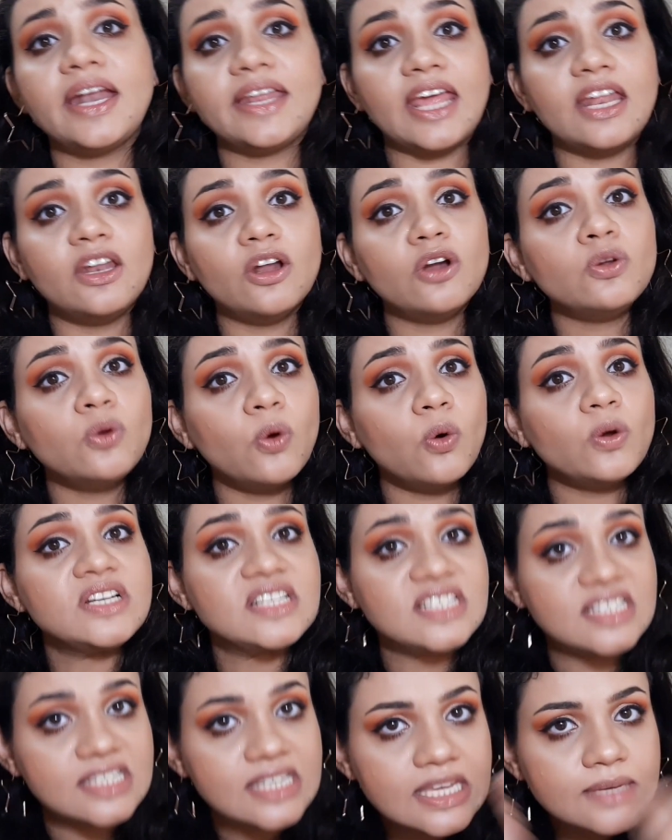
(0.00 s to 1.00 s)
cream that
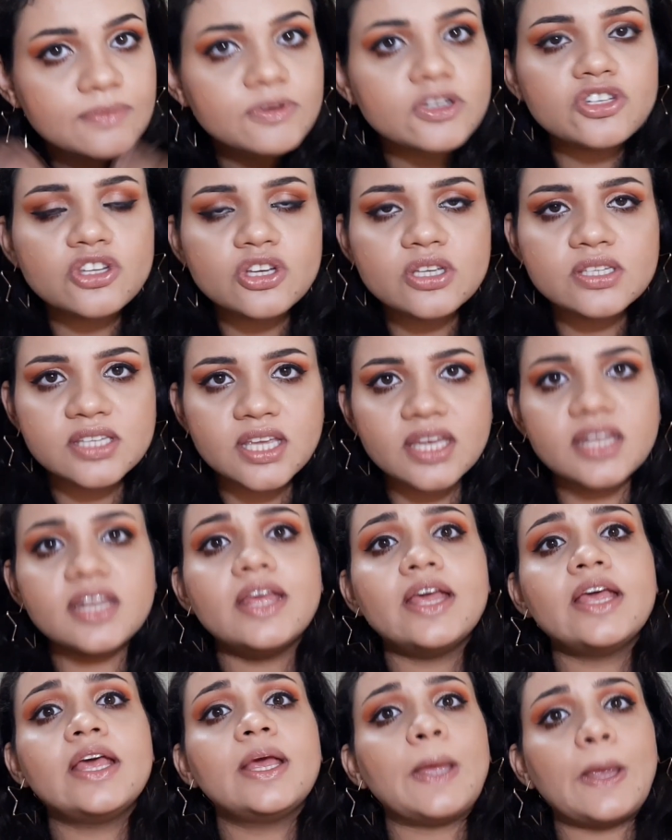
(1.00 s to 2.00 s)
cannot go deep into your
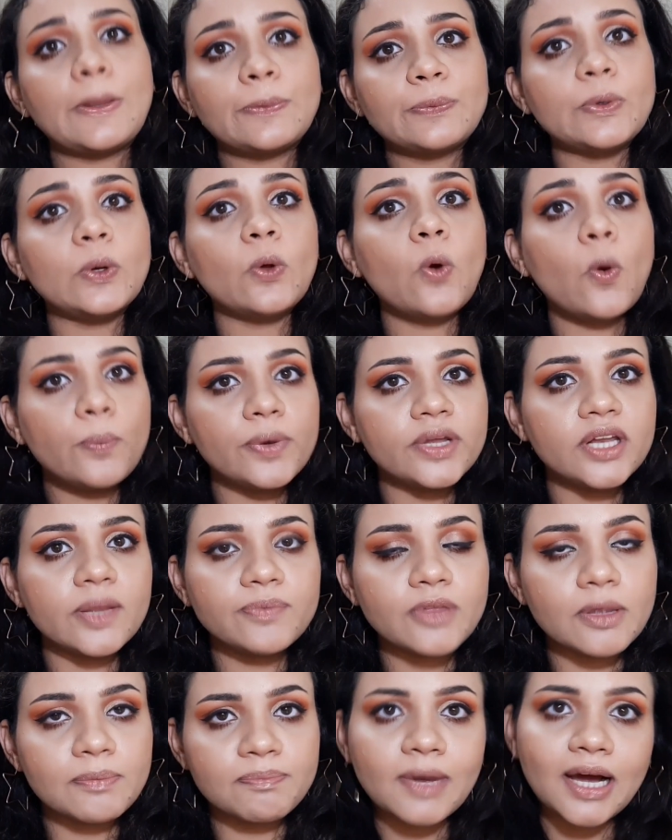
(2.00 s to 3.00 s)
skin it will
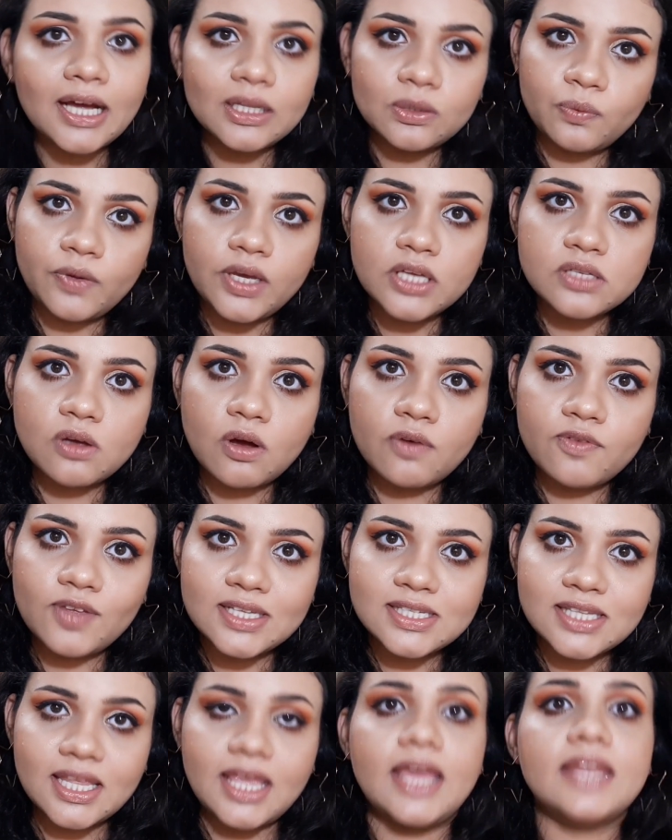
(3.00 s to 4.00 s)
open up the pathways
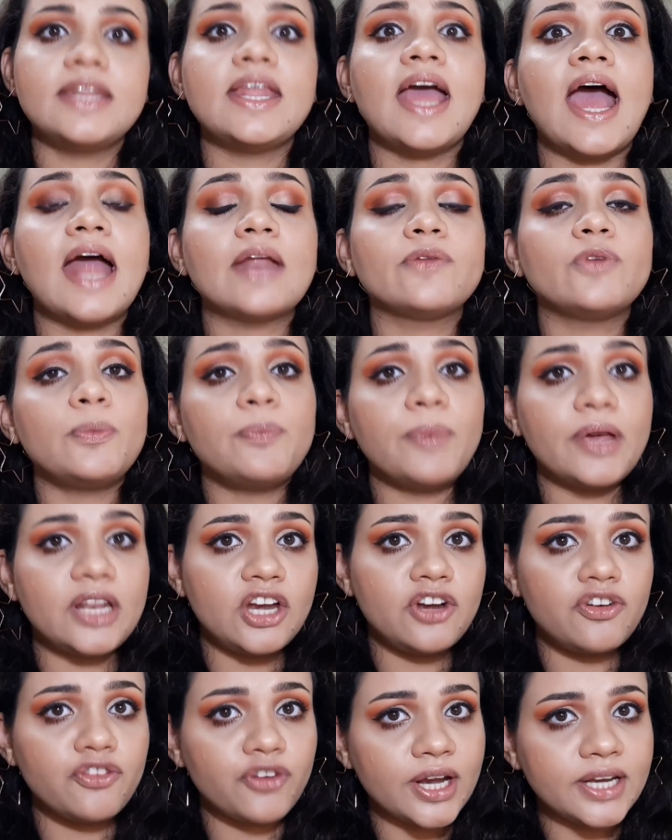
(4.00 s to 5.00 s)
of your skin and
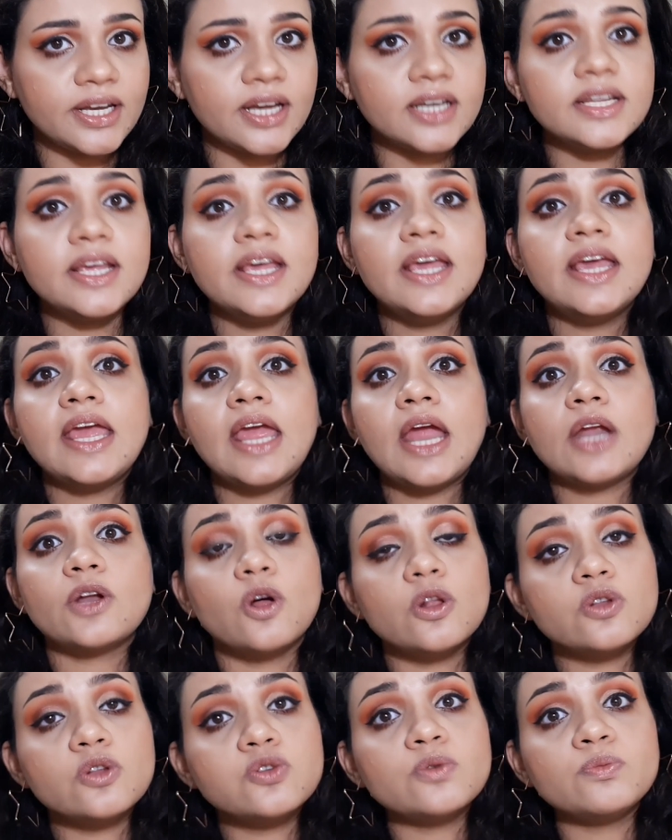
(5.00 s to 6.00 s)
will penetrate it
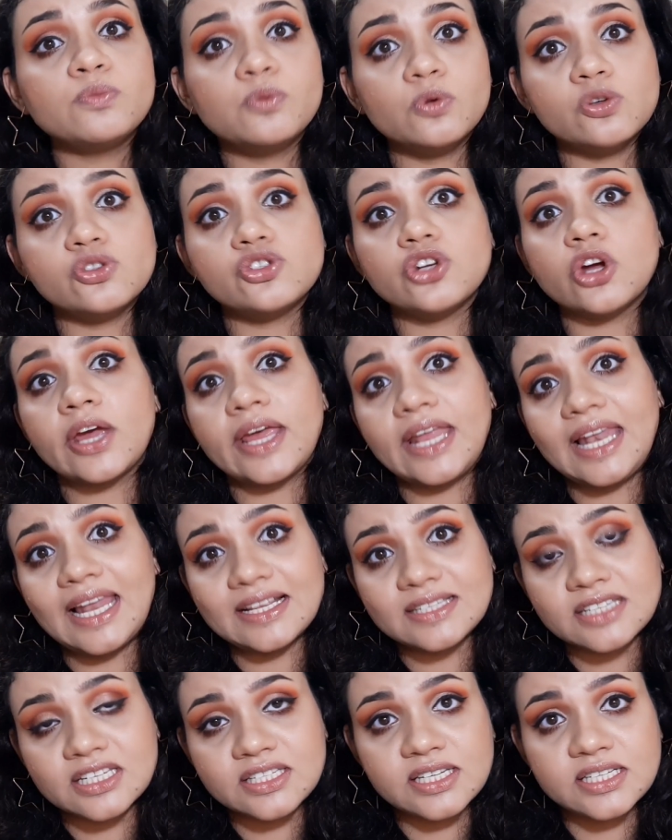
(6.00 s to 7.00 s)
it also boosts your
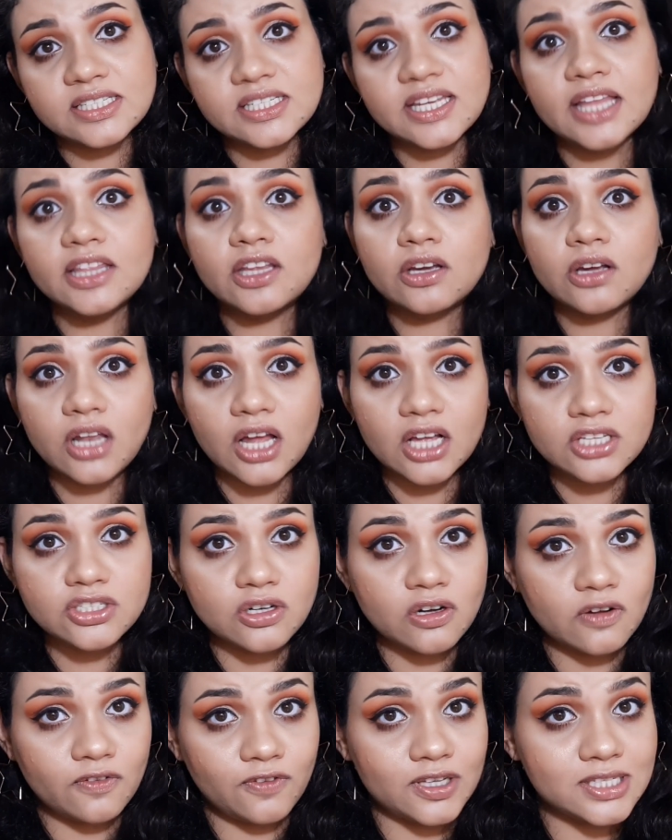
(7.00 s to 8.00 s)
elasticity and the
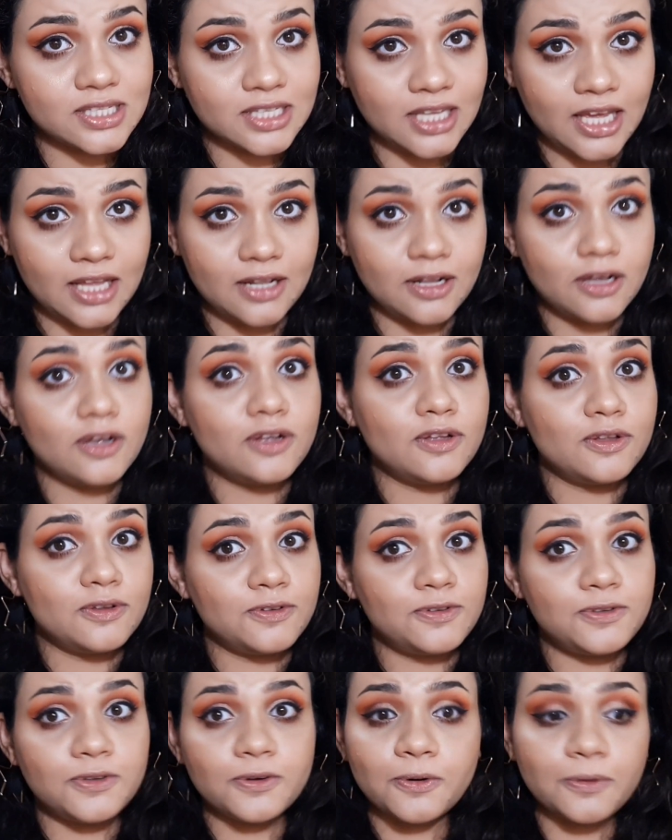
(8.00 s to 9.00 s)
collagen of your skin
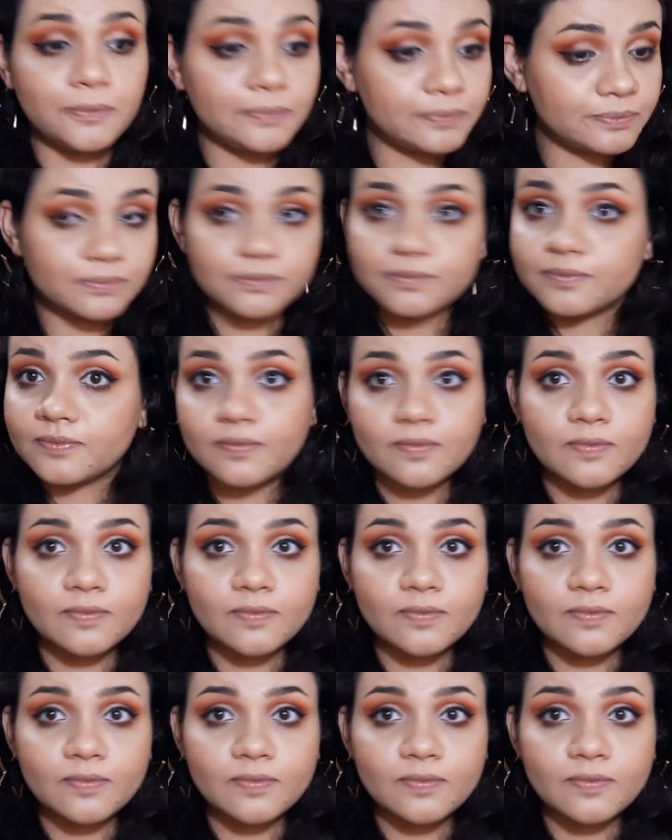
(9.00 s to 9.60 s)
so